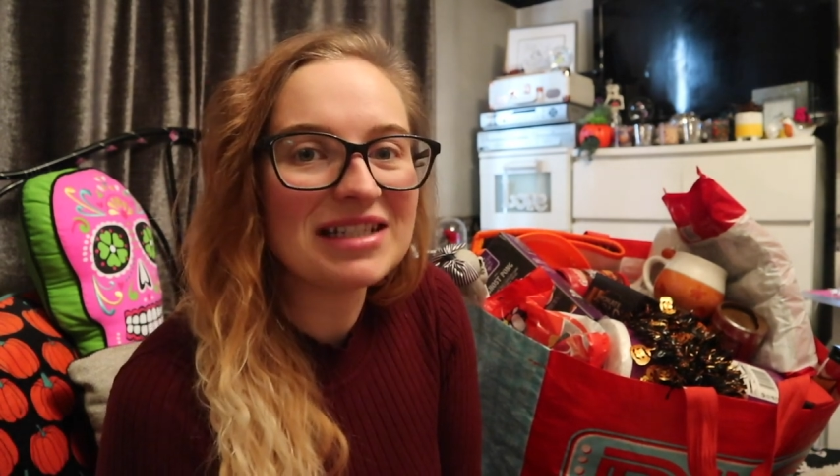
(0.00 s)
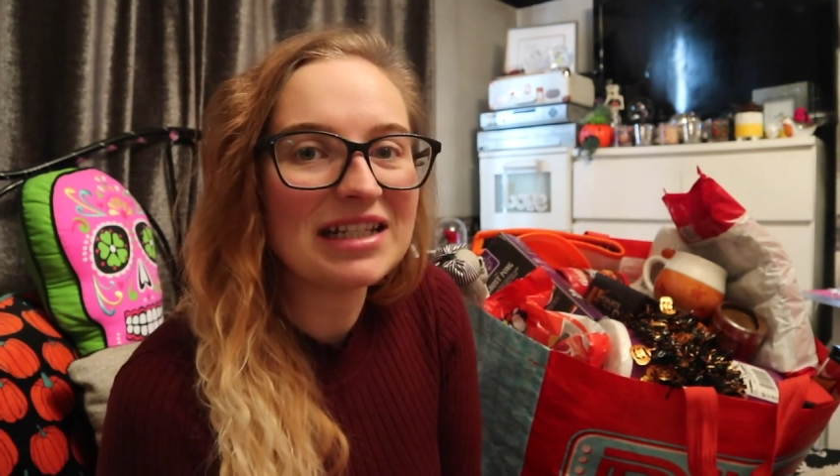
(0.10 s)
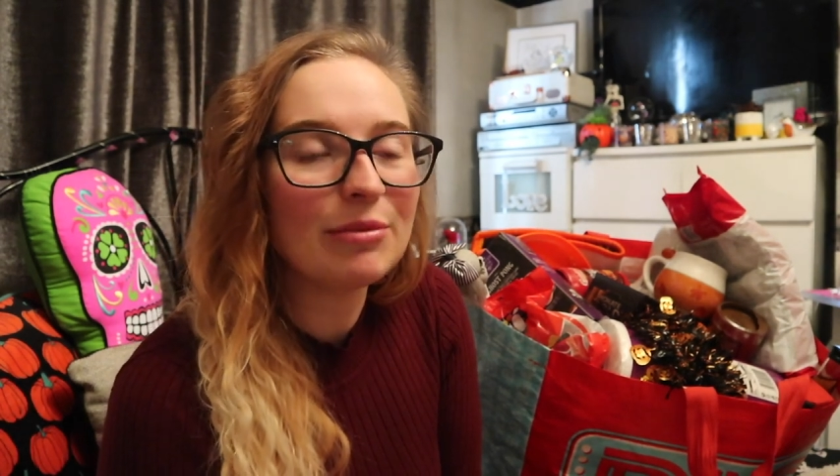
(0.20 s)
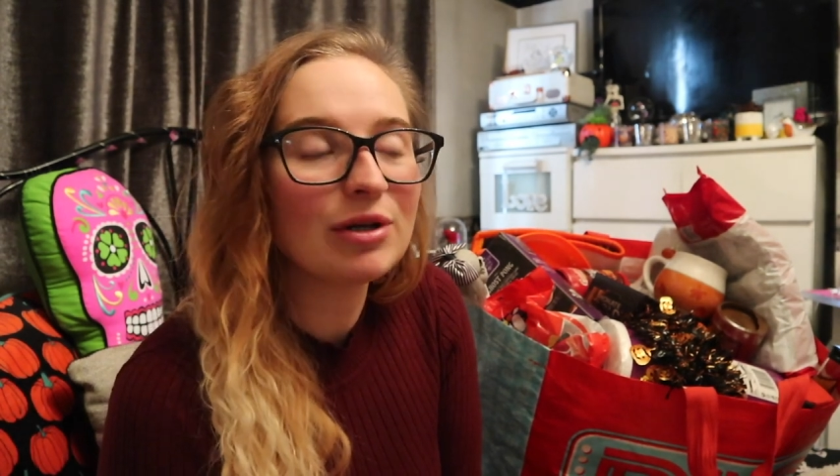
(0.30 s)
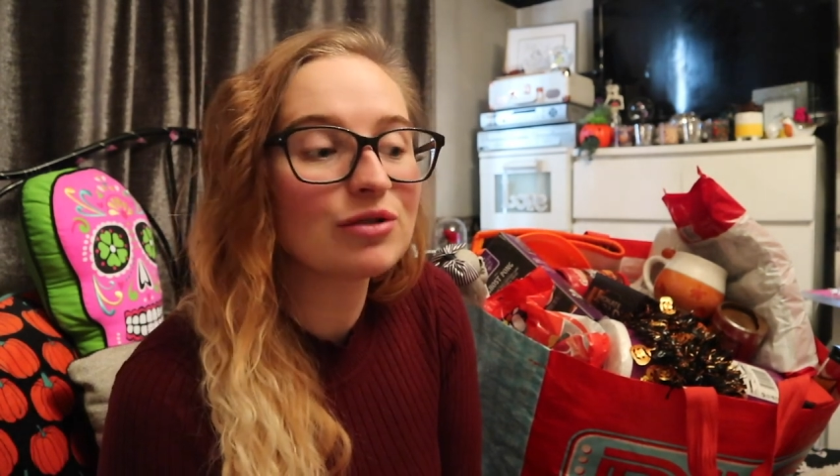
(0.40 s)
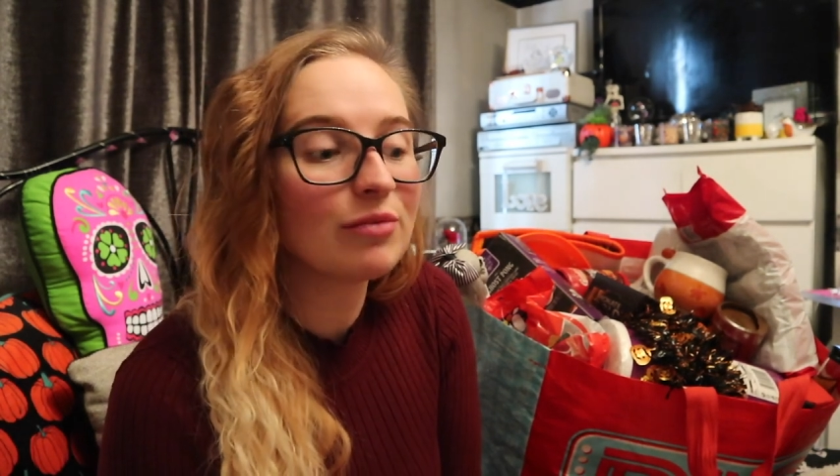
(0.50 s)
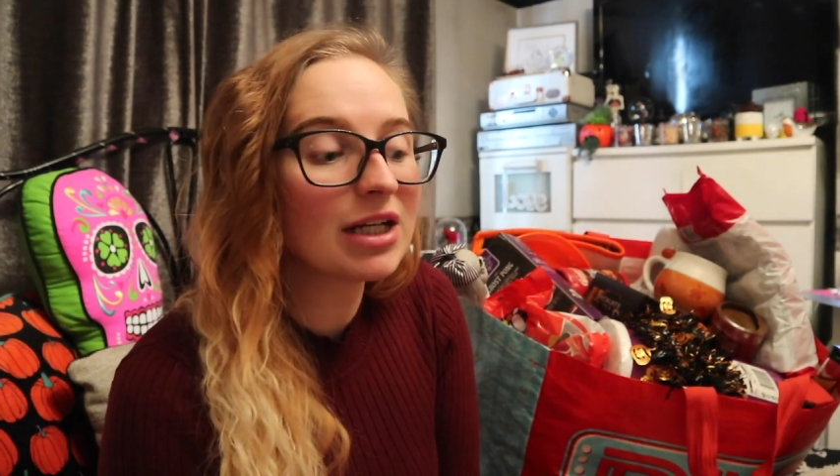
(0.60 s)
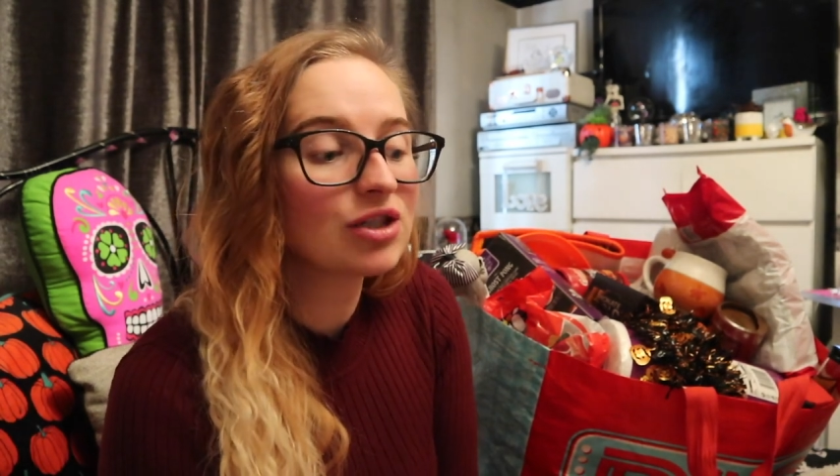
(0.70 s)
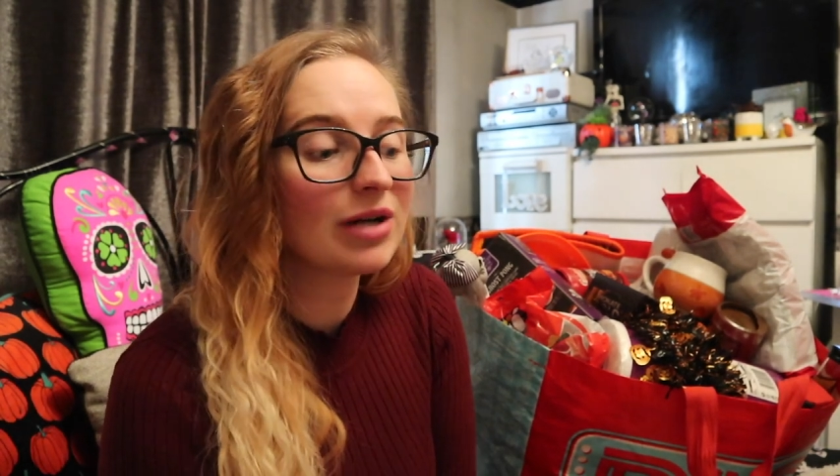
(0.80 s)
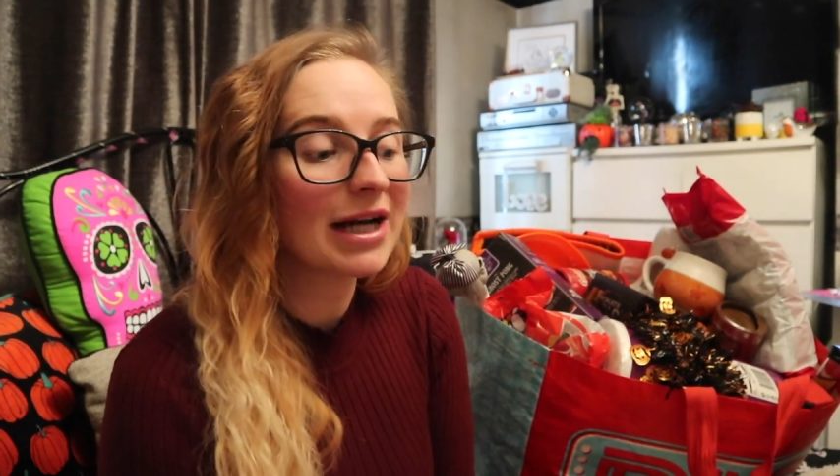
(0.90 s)
in here because my
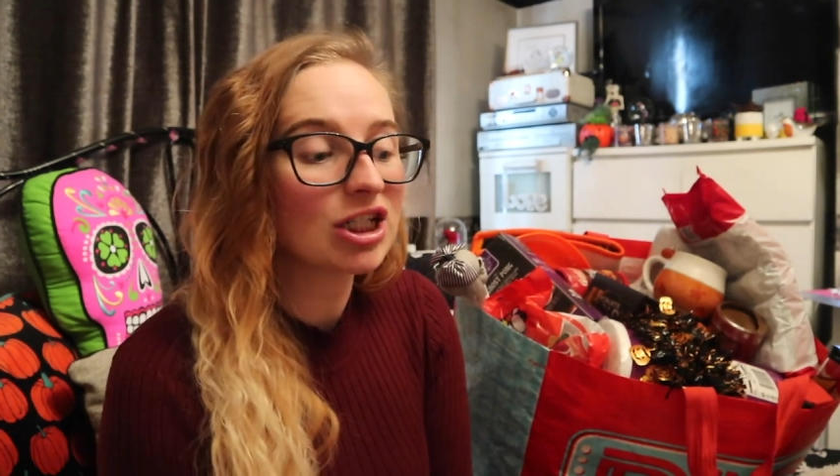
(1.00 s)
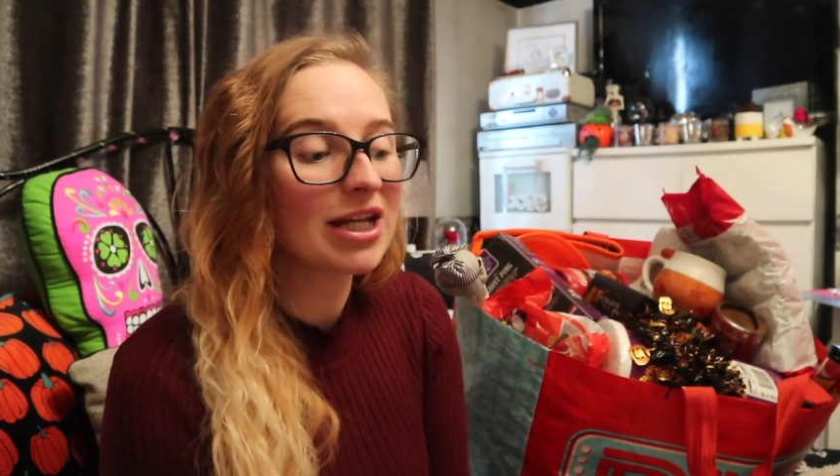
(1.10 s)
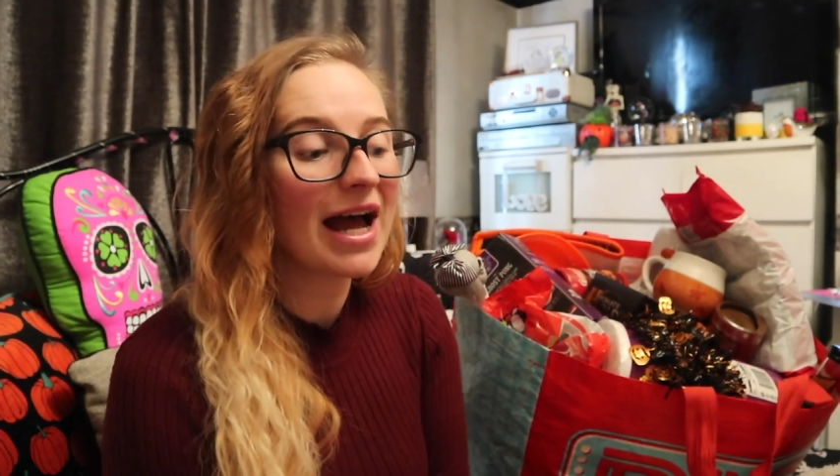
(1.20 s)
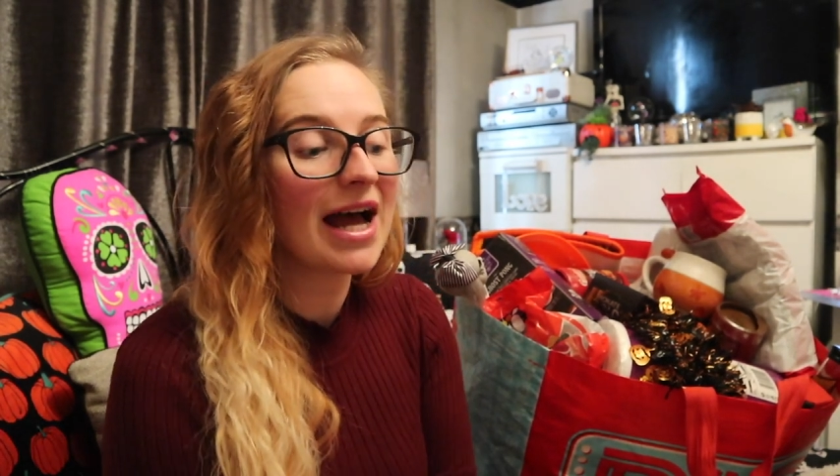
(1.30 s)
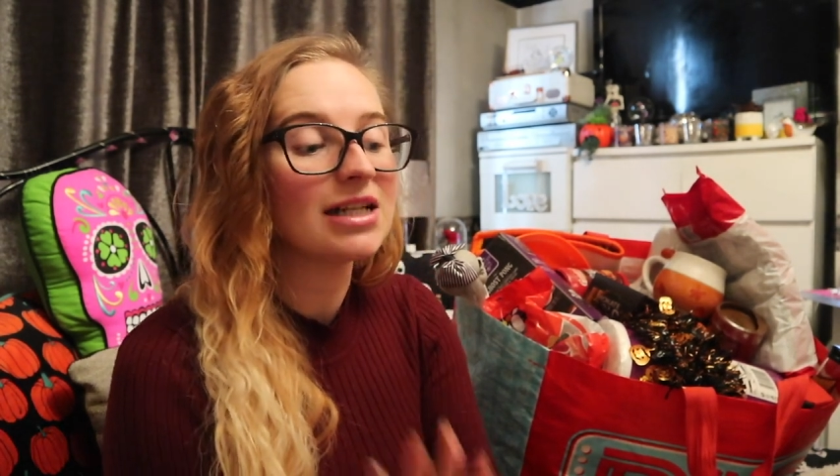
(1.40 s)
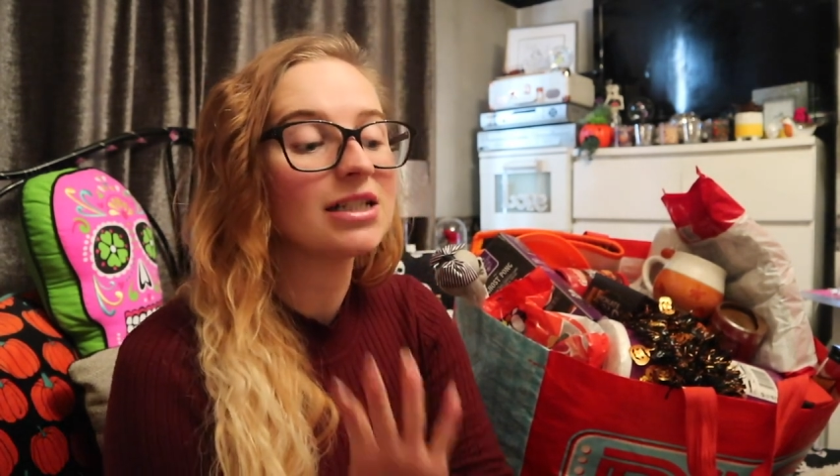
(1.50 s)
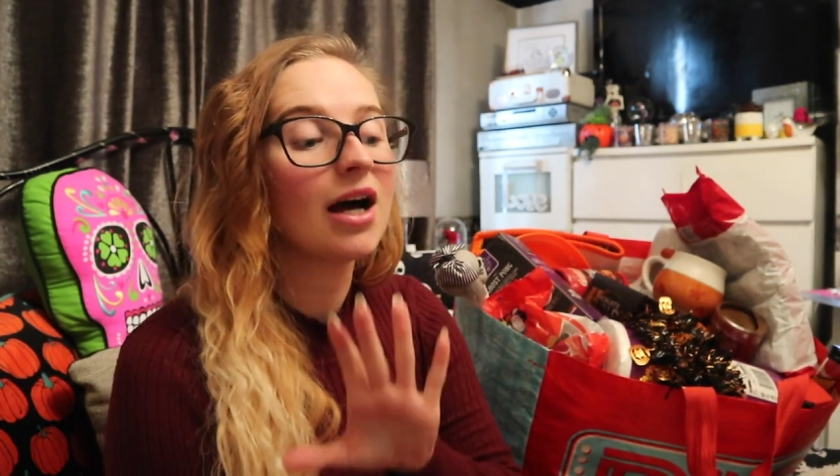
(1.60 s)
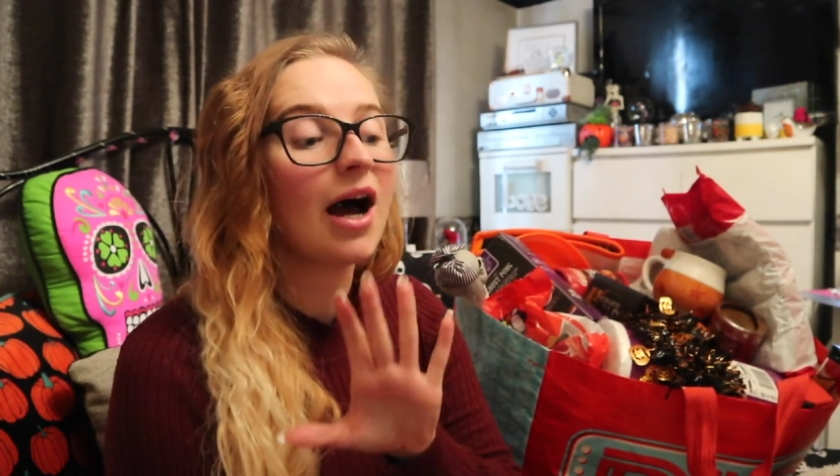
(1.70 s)
store actually had